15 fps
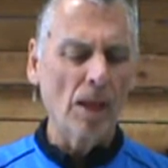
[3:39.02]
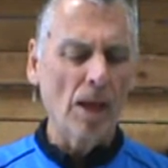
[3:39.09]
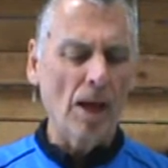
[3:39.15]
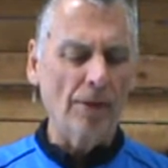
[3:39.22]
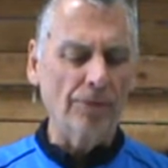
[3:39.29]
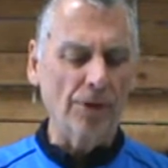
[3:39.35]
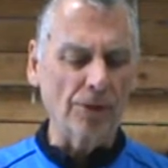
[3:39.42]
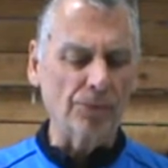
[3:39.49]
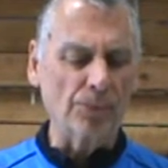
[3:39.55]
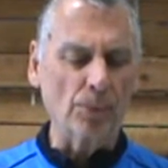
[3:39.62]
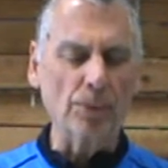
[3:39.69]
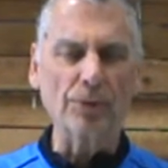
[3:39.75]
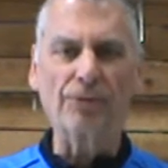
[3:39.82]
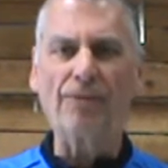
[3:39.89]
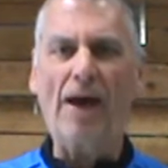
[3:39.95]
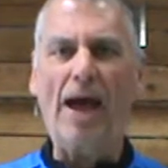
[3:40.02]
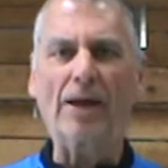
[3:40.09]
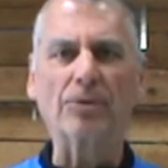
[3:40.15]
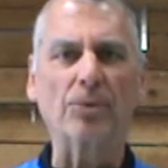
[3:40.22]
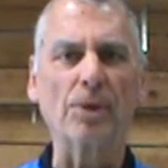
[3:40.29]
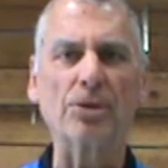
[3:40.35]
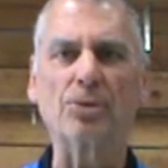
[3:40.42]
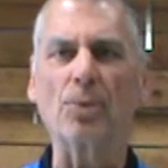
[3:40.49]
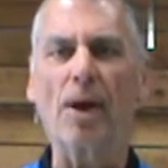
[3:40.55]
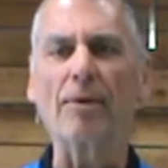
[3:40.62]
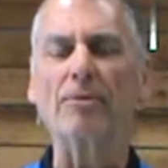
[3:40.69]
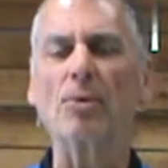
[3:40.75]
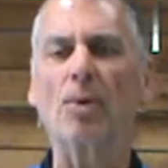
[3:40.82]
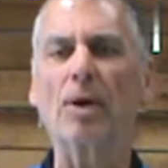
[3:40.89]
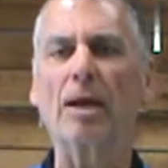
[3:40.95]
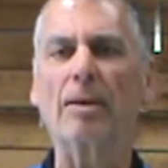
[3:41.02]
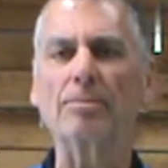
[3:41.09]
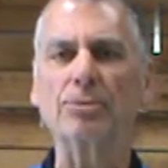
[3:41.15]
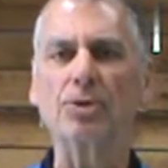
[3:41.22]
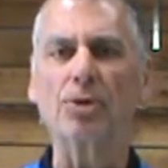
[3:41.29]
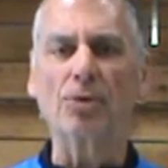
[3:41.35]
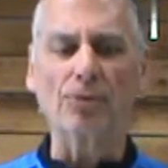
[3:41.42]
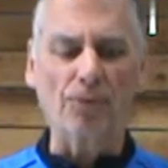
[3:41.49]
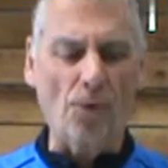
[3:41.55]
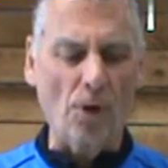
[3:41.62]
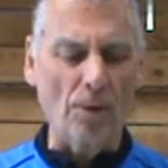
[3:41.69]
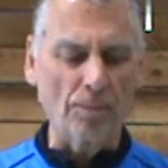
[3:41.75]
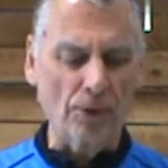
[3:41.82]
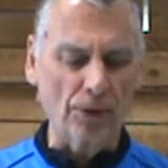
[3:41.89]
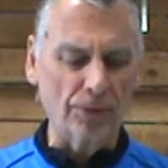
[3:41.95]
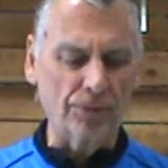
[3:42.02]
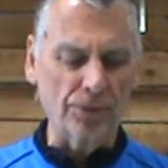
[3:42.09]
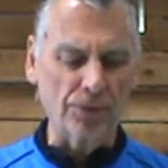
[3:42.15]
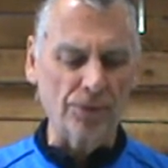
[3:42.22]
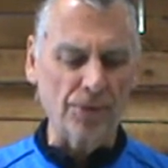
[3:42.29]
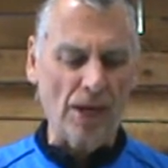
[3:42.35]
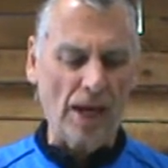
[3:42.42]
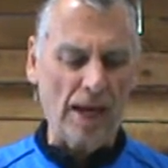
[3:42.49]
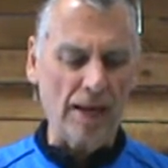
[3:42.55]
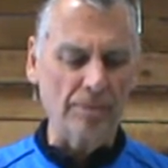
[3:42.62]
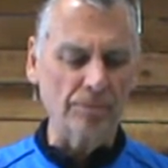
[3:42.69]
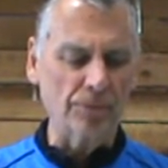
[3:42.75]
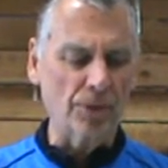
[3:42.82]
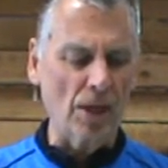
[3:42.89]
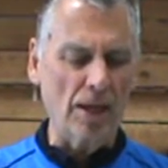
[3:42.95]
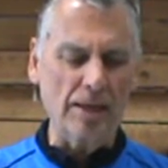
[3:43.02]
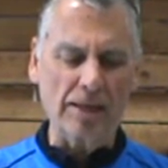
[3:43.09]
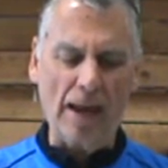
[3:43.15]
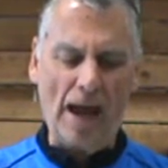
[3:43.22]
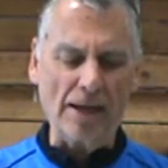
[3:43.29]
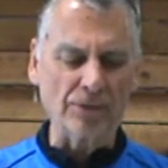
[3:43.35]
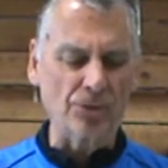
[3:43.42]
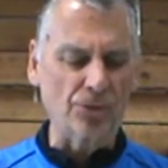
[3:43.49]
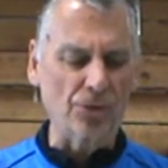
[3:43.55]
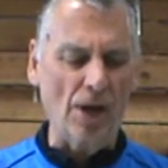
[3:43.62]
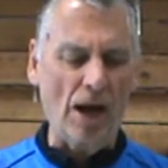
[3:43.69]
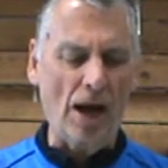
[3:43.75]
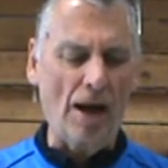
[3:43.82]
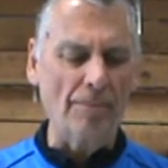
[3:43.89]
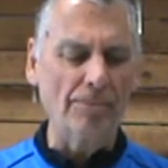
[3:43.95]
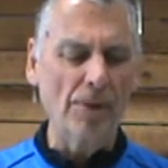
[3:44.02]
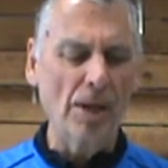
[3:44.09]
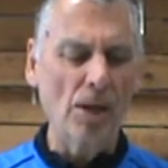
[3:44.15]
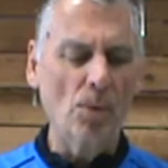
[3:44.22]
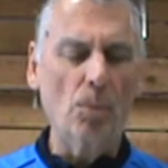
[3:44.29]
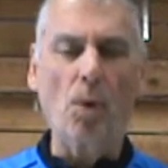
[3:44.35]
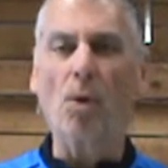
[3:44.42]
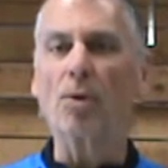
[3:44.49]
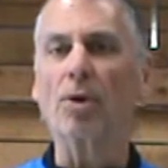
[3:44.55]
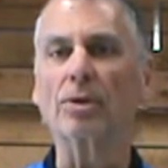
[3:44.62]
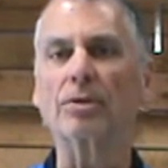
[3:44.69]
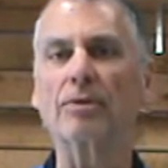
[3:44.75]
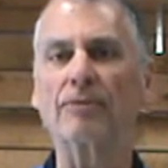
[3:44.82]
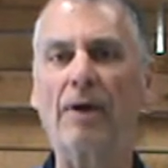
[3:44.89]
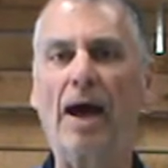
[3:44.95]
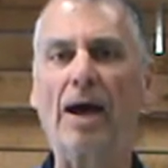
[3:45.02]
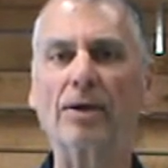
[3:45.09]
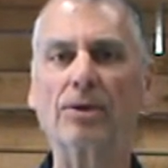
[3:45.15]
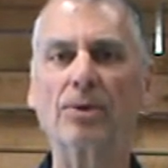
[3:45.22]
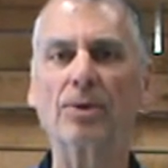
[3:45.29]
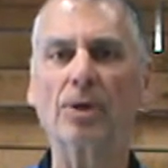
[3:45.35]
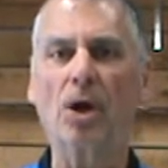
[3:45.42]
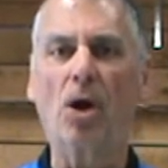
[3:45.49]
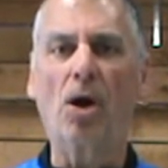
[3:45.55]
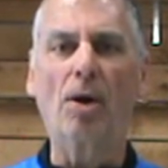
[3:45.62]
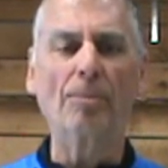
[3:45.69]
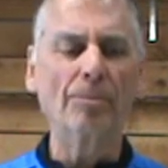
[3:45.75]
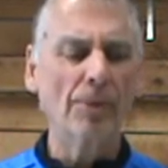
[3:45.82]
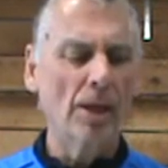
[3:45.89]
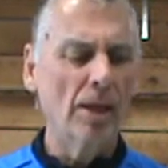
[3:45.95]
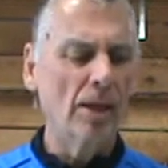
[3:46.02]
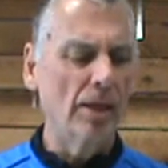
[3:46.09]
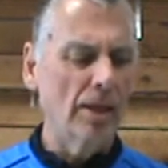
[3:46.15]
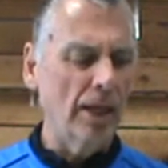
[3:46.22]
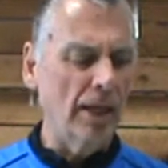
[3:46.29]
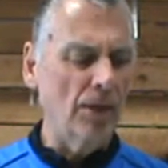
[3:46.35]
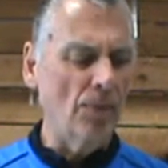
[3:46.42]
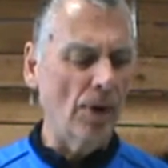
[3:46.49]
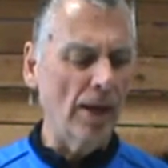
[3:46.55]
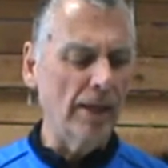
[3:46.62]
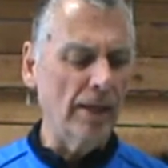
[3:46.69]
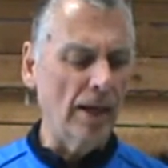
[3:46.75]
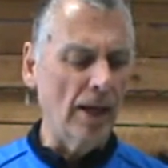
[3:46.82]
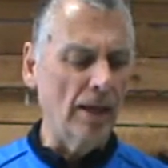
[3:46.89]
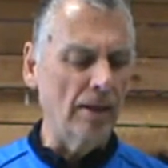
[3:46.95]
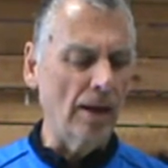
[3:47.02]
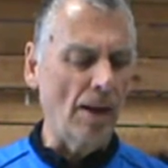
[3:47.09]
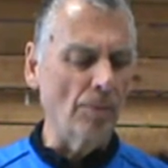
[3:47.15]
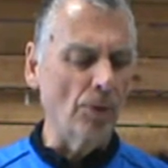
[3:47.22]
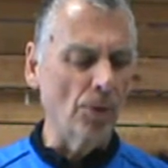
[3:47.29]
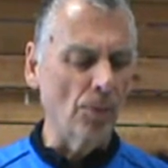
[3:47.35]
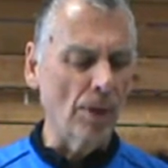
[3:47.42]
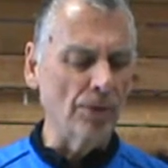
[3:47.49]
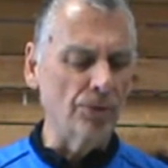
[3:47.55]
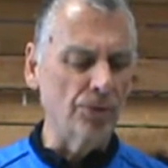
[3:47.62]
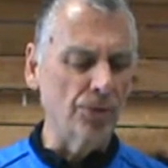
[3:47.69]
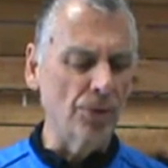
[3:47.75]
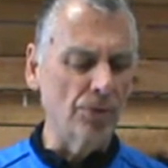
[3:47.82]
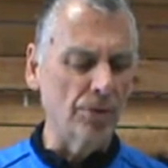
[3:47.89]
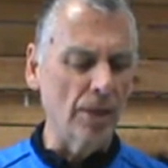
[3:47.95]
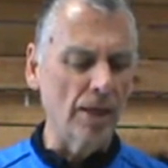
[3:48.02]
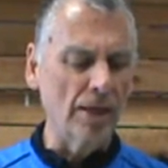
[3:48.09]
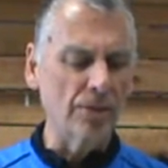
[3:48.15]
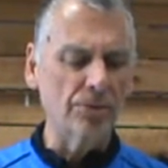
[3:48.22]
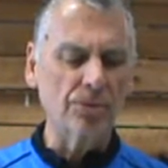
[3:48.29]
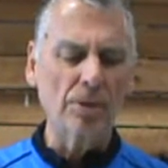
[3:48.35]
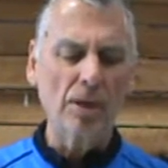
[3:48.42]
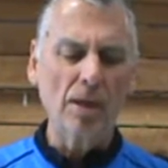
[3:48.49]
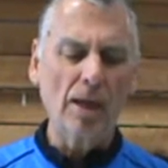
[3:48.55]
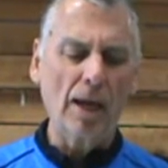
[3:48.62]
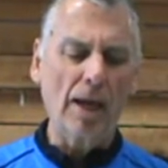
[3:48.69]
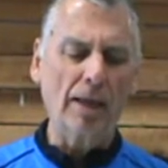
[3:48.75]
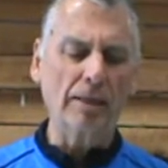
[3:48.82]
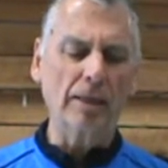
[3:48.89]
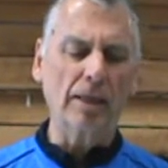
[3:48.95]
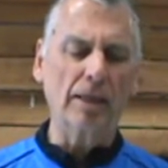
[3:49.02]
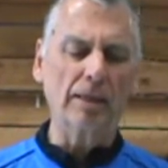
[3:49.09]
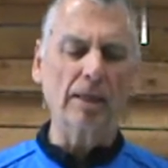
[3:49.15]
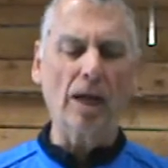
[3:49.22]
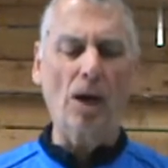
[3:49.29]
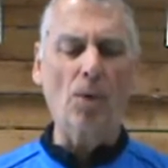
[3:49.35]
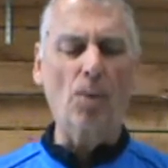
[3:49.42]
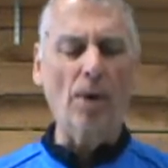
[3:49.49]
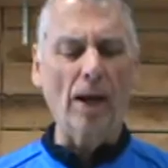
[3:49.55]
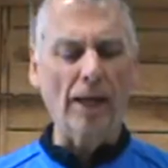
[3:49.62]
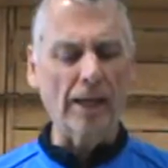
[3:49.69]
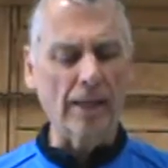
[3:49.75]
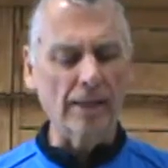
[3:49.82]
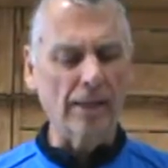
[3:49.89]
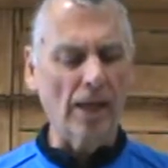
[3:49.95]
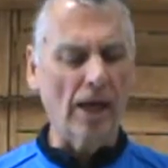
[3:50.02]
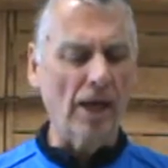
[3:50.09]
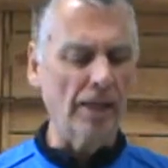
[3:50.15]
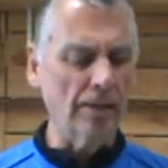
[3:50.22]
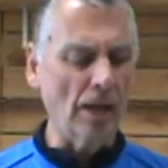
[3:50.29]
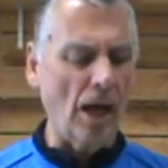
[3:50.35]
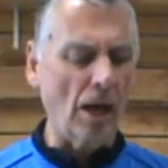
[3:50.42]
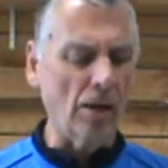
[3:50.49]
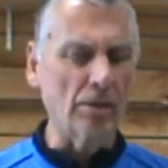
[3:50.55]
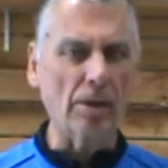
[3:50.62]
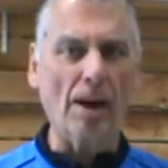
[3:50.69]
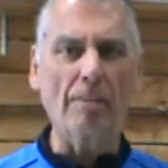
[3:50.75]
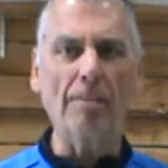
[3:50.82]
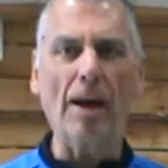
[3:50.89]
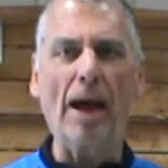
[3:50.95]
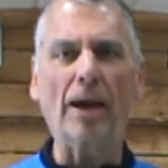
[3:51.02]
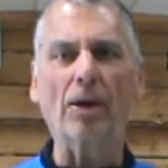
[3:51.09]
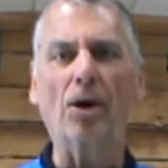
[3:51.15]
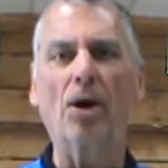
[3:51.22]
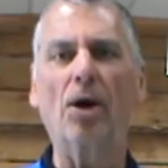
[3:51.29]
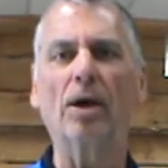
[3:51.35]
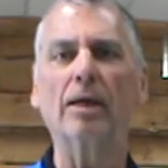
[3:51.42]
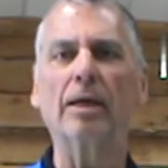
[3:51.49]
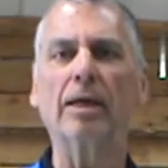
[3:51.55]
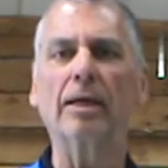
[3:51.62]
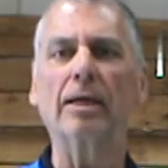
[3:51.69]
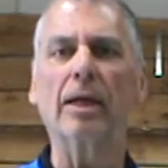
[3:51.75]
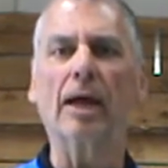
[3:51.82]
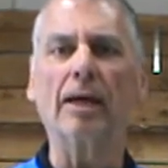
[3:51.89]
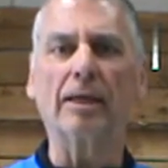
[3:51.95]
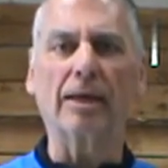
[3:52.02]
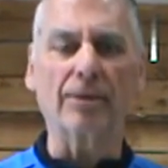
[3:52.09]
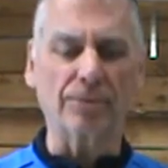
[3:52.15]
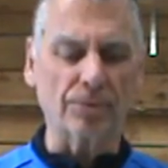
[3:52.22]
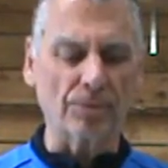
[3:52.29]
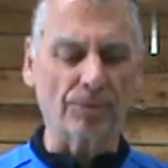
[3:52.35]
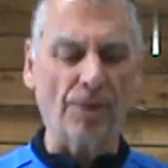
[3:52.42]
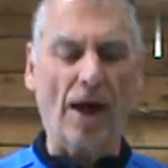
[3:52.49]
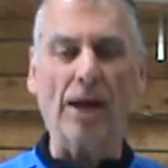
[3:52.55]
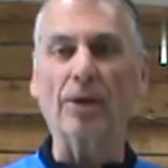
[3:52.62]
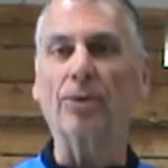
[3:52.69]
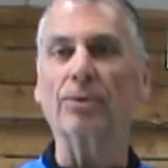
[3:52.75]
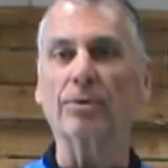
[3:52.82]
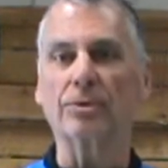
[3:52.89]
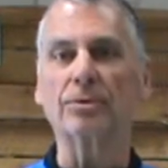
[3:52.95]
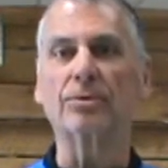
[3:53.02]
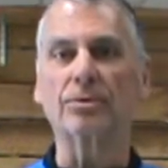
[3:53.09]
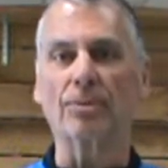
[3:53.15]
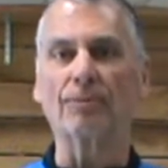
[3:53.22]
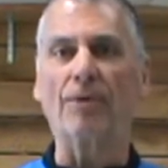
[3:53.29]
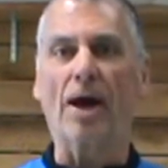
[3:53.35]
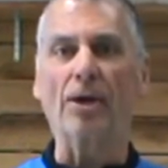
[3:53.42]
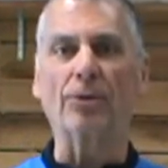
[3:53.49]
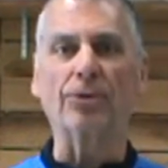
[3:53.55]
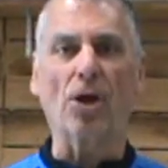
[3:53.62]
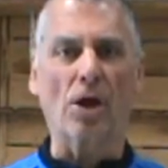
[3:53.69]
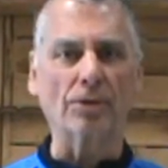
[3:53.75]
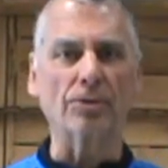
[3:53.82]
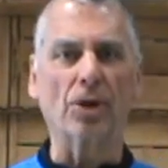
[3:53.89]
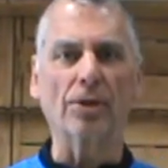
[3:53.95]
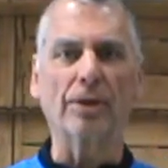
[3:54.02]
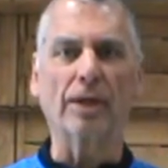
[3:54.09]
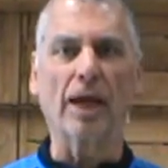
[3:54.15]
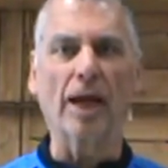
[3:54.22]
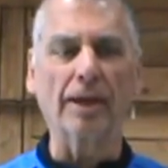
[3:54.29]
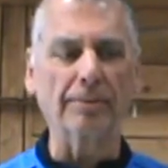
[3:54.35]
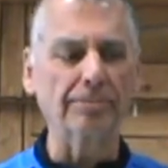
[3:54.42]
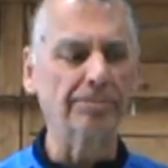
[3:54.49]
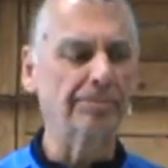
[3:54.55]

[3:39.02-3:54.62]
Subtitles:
This one's factory, so every one of them's uniform, looks the same. It's a nice job, won't hurt the value at all. Anyway, I'm going to run shoot this, and then when I get done, I'll come back on and give some final thoughts on the gun.